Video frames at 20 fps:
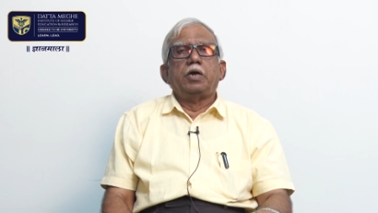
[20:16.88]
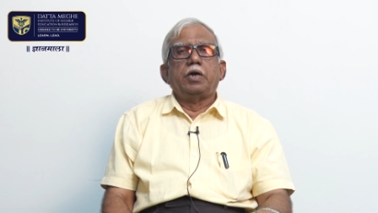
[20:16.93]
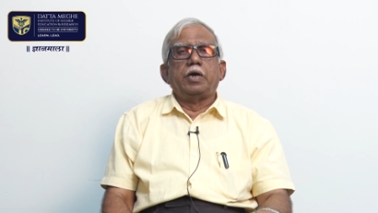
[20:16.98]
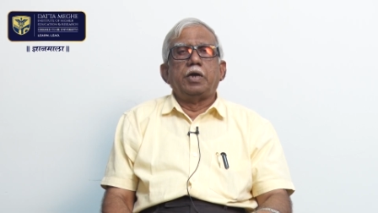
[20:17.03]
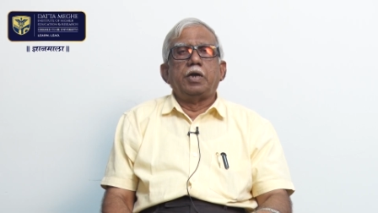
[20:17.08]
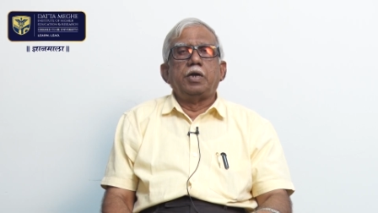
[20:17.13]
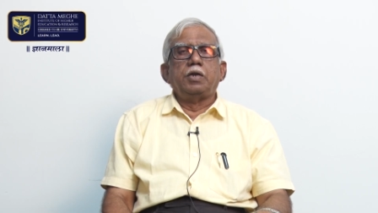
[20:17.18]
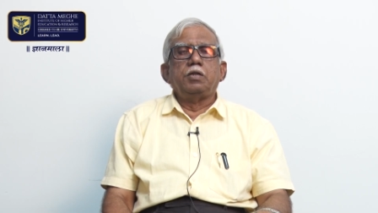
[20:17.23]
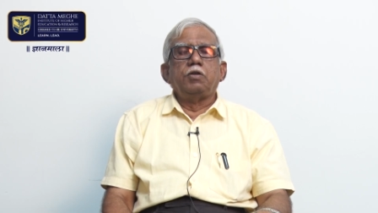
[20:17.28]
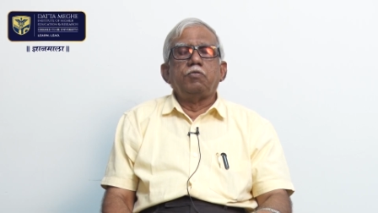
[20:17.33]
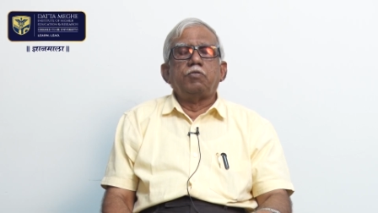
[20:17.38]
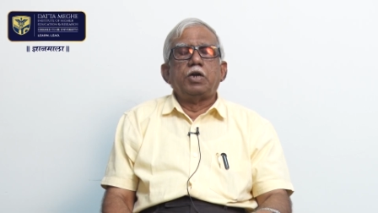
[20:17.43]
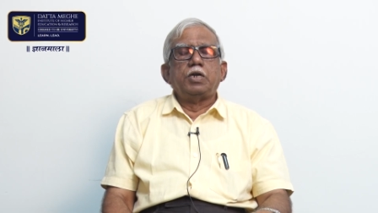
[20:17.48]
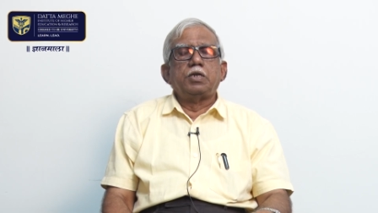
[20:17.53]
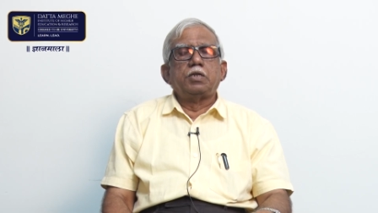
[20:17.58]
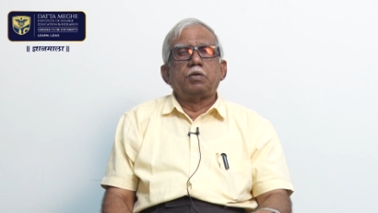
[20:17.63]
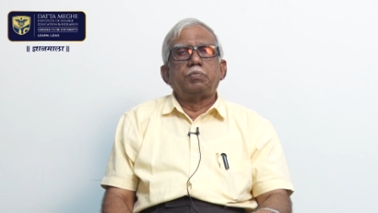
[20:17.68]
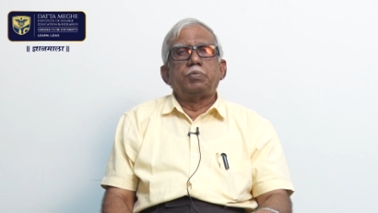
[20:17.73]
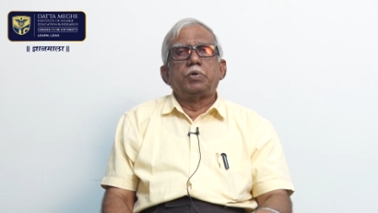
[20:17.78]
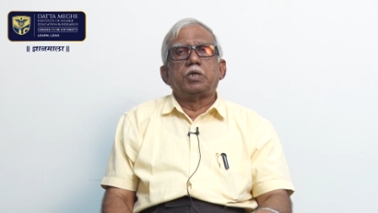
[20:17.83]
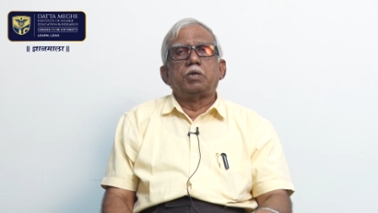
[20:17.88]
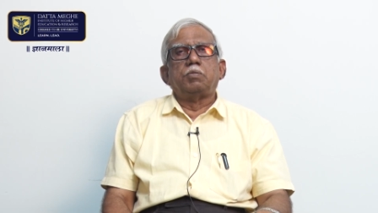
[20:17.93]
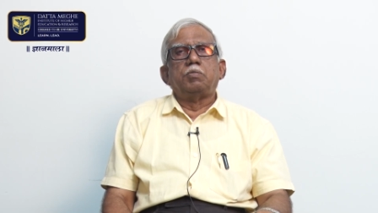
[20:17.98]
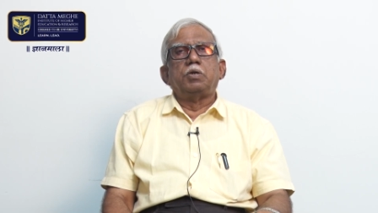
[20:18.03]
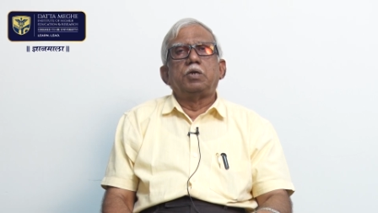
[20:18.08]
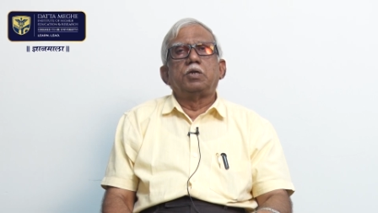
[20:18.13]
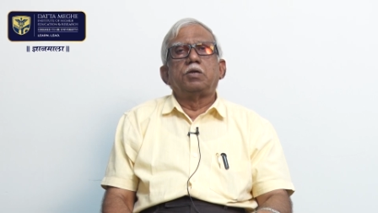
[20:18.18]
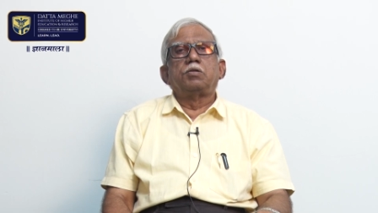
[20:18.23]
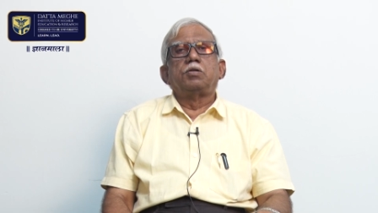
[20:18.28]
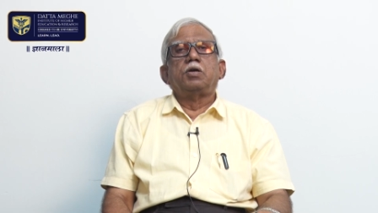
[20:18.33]
and the vital
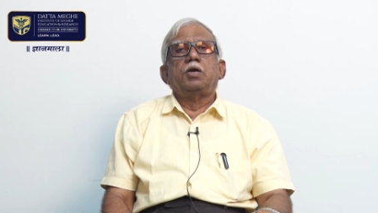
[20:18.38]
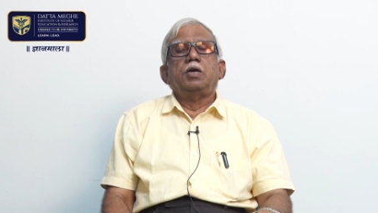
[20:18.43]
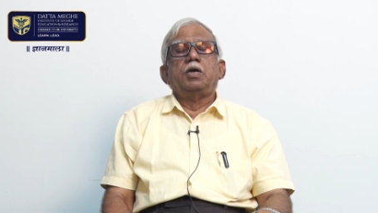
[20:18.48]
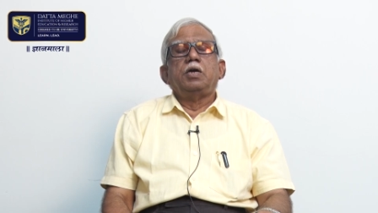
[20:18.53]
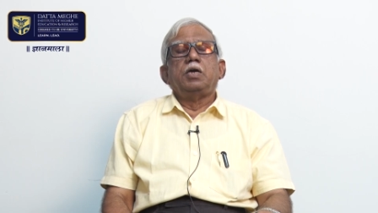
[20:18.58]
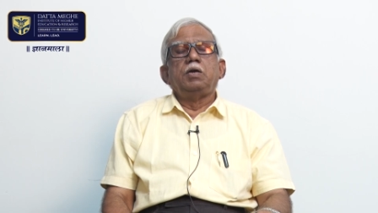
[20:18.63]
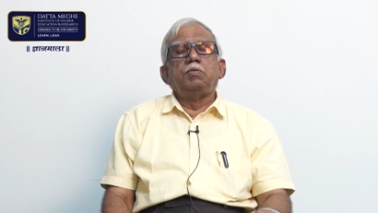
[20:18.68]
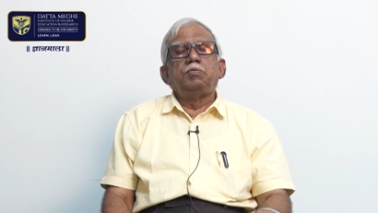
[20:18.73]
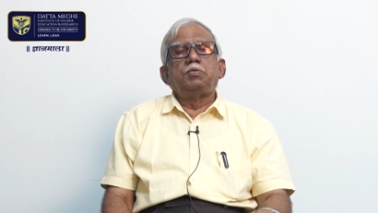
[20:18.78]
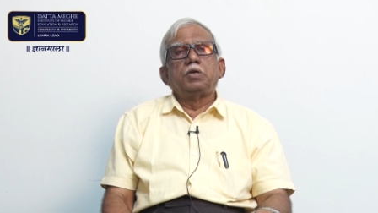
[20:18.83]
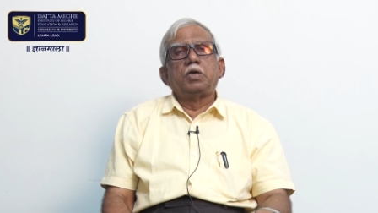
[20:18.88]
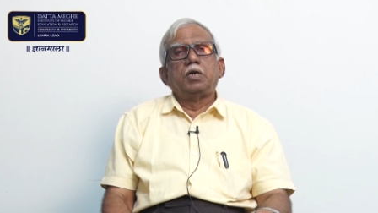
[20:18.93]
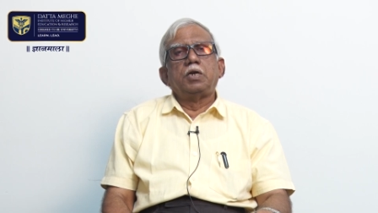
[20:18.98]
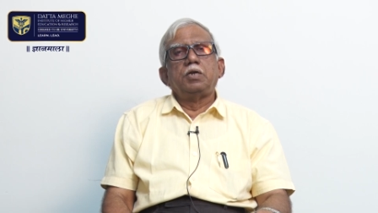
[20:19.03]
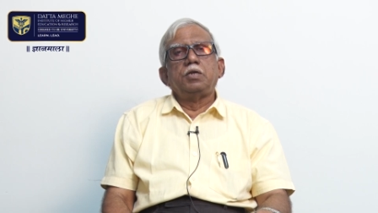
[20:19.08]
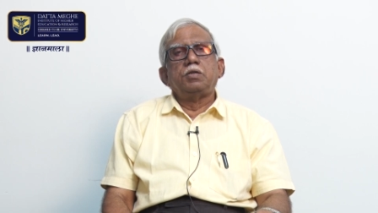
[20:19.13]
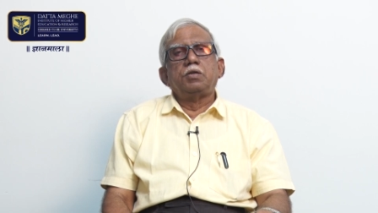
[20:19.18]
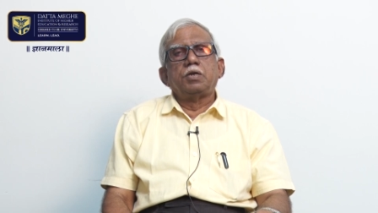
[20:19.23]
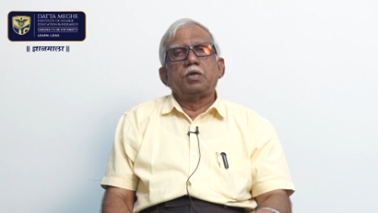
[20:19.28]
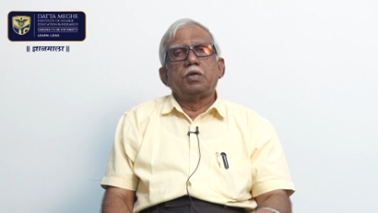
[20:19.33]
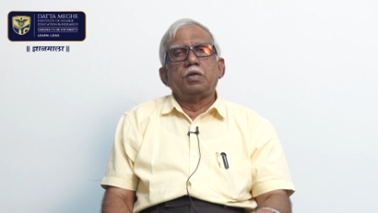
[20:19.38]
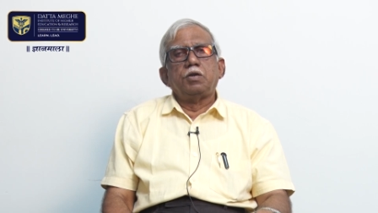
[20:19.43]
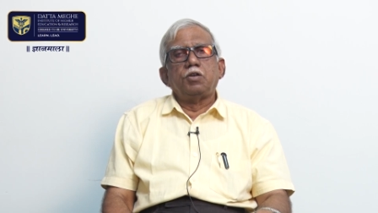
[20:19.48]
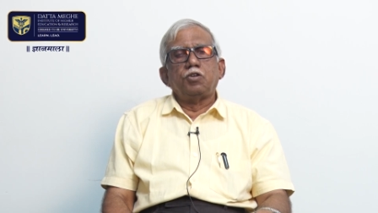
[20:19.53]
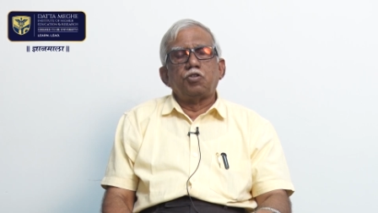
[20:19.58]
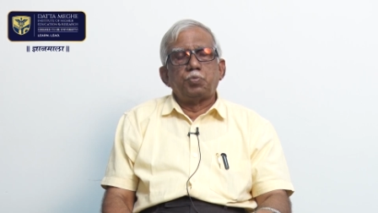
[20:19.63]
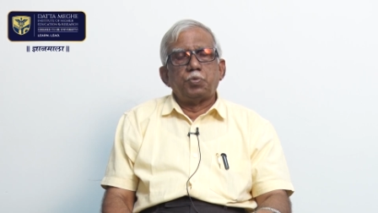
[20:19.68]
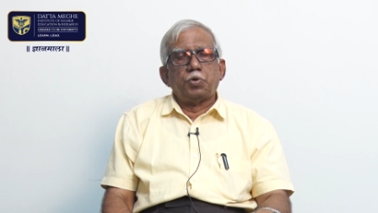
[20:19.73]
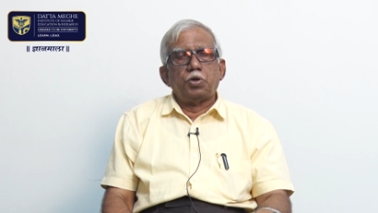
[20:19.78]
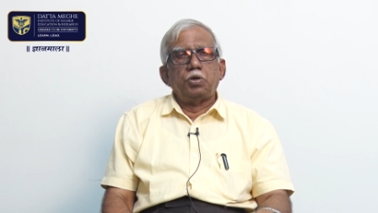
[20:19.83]
parameters. If child is again
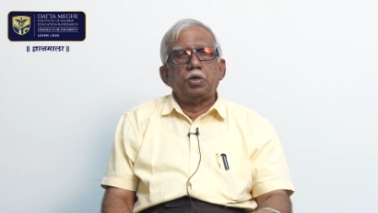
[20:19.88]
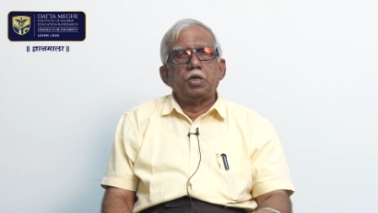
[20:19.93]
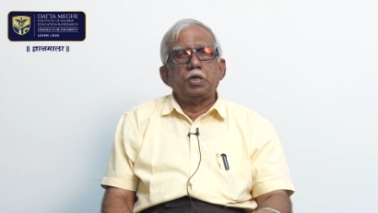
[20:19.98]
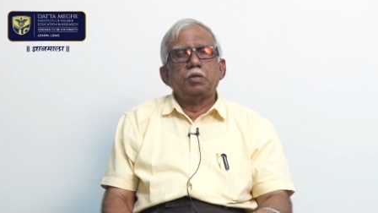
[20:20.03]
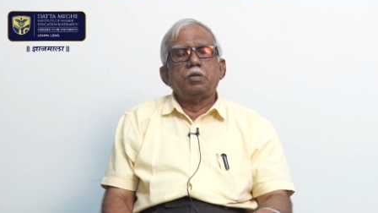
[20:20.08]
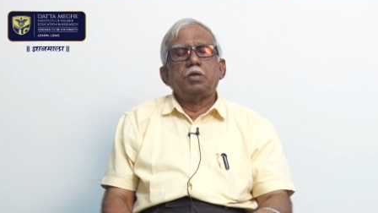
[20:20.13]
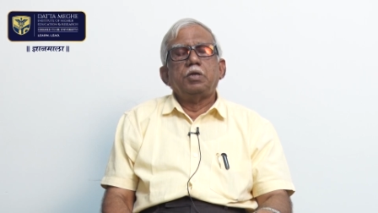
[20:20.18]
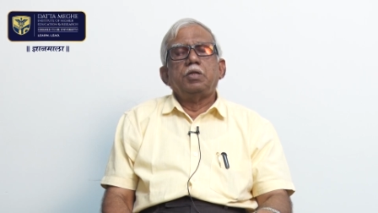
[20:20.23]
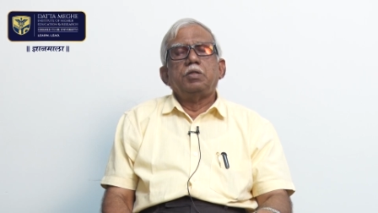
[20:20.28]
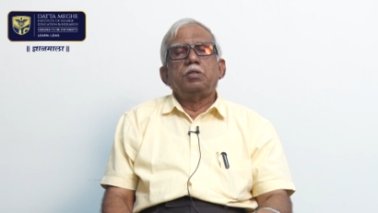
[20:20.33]
responding,